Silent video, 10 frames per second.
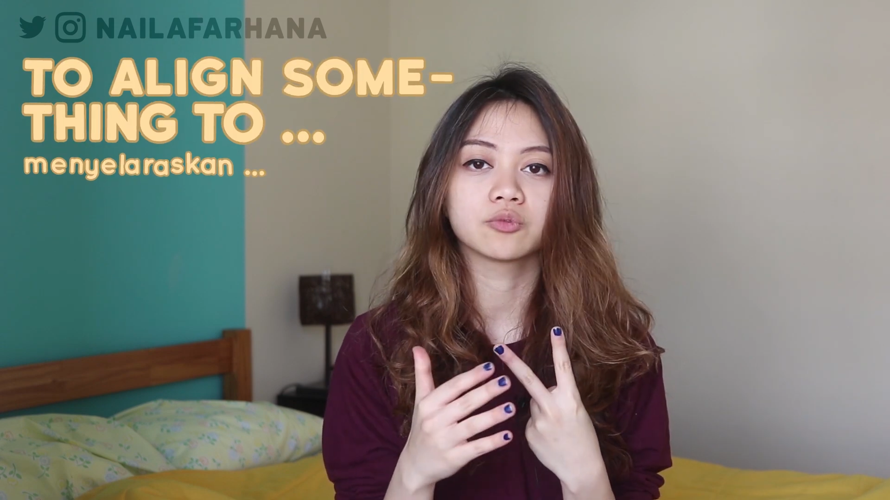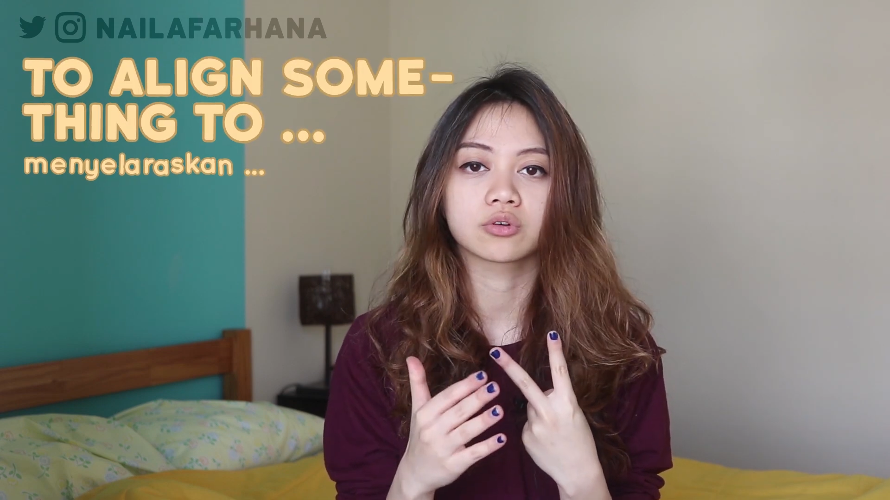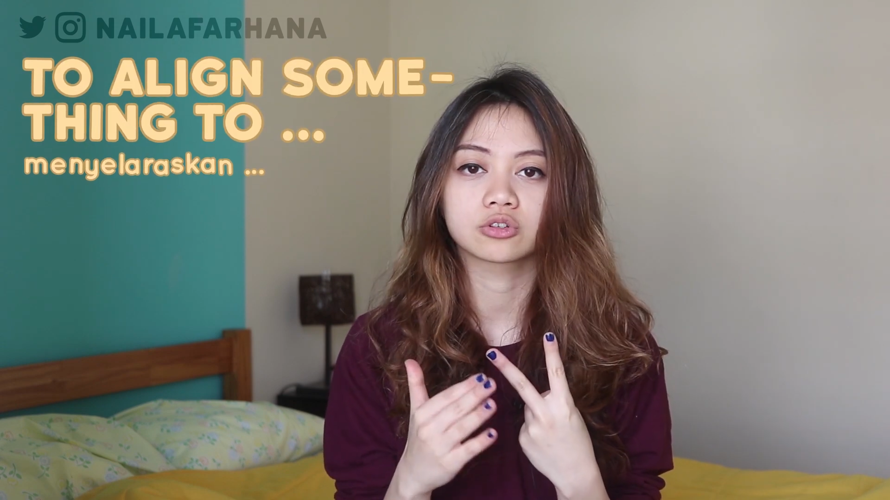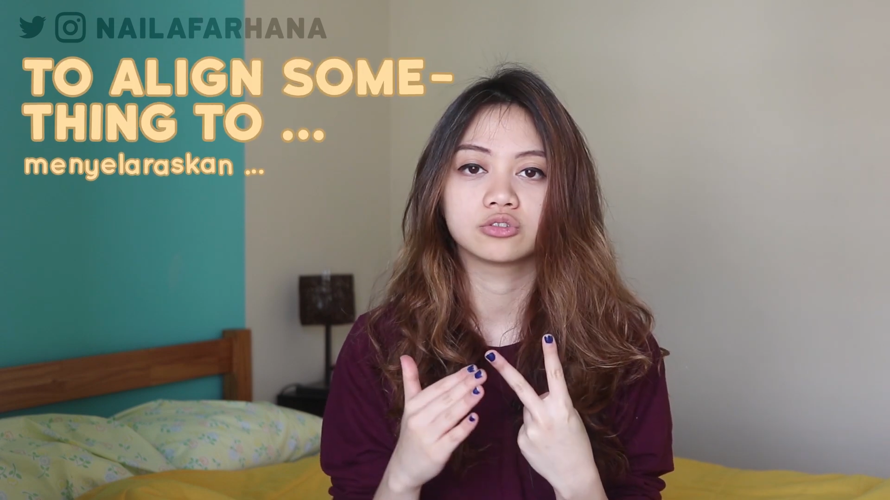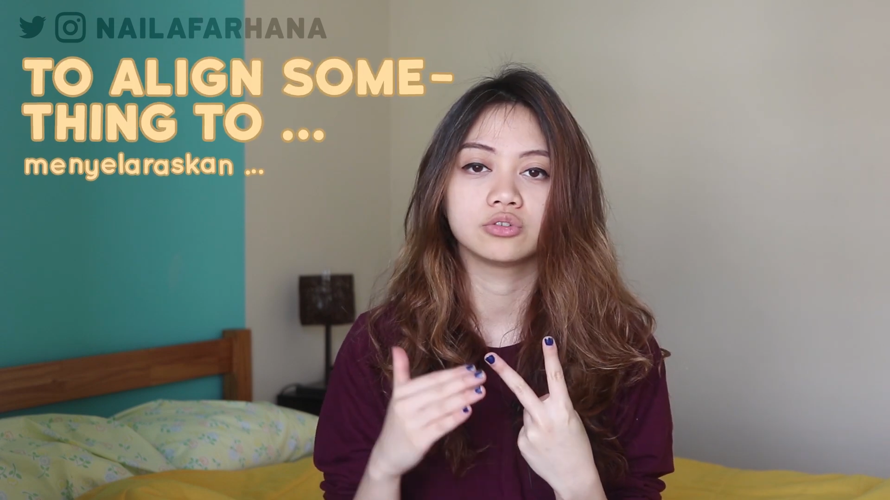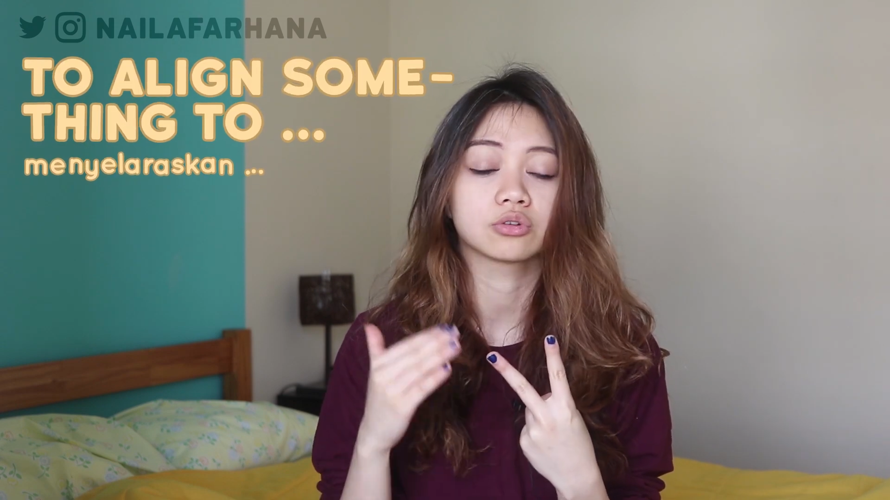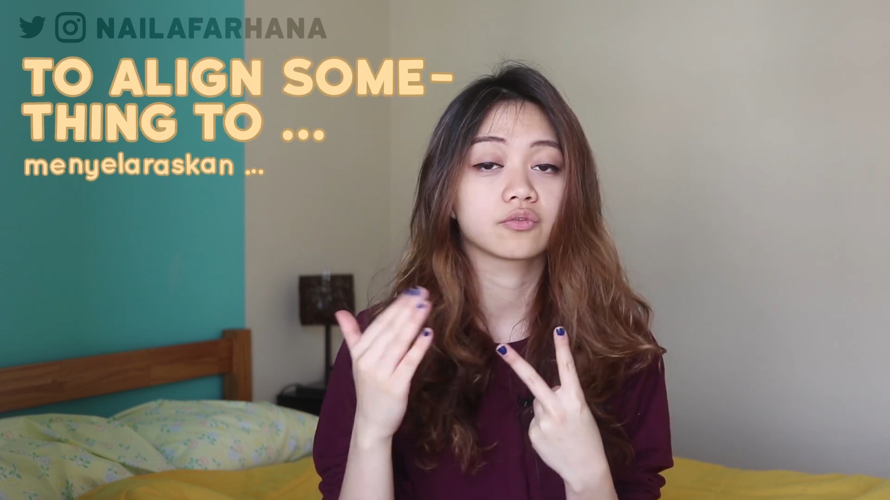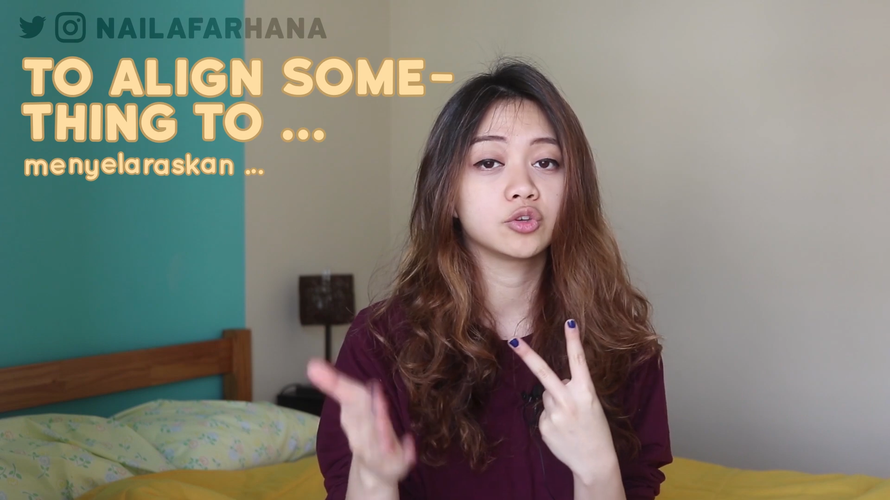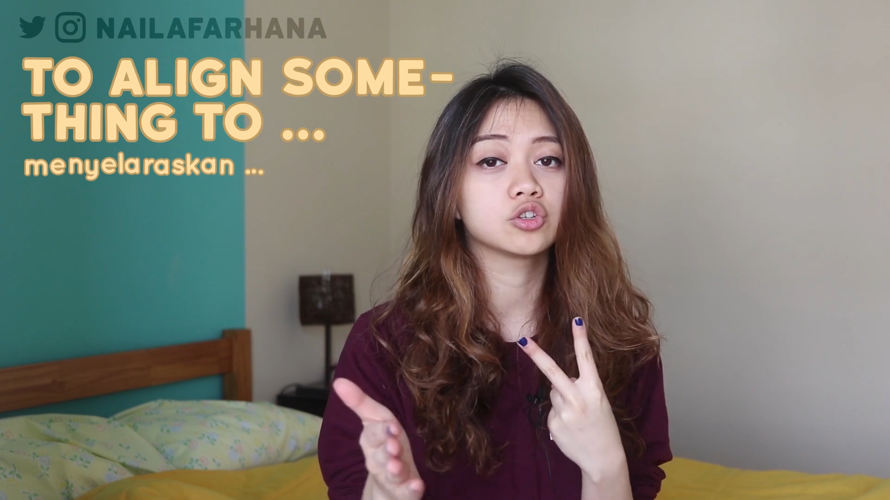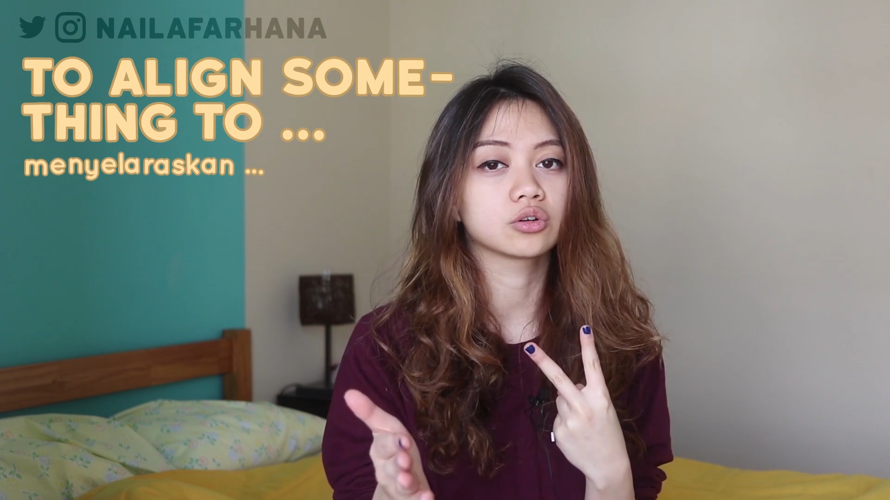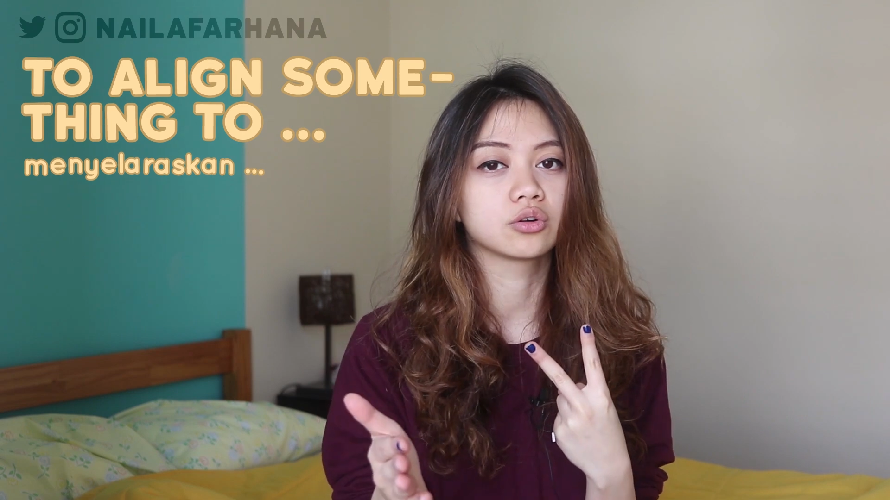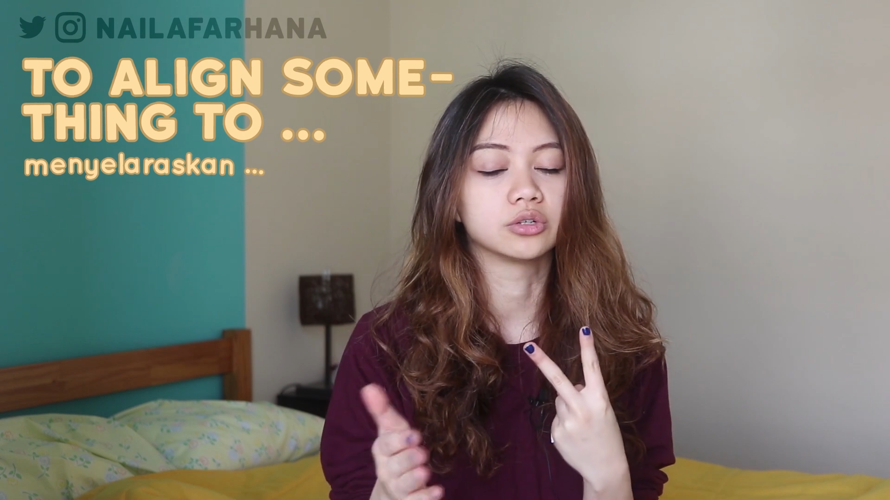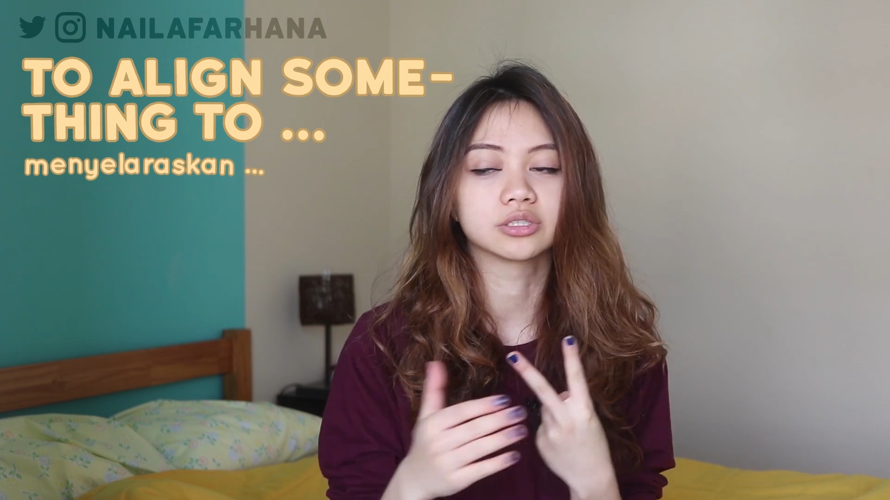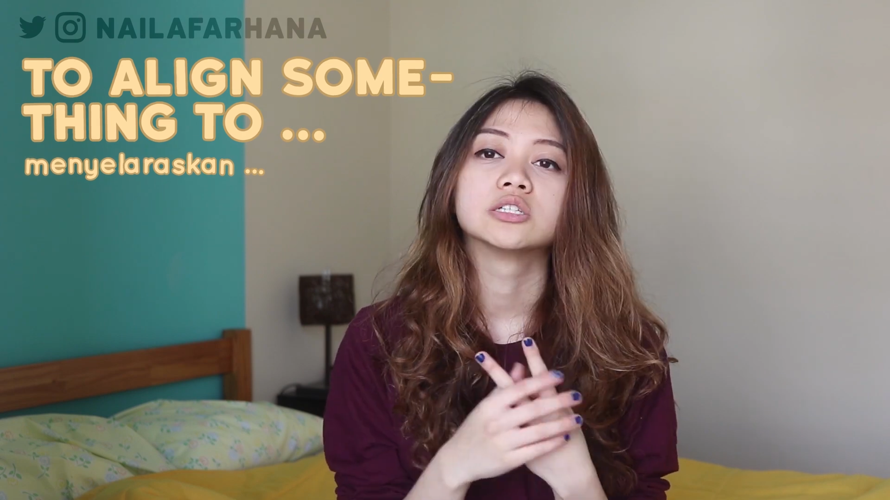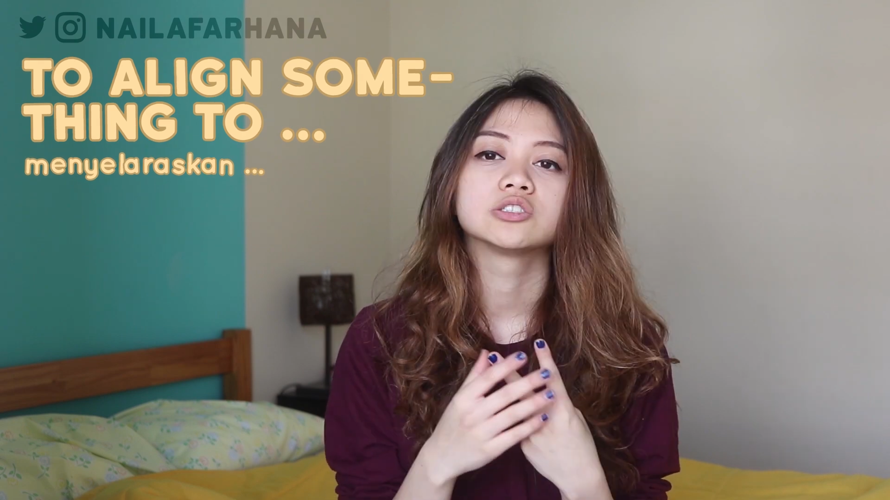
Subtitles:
more to your future goals?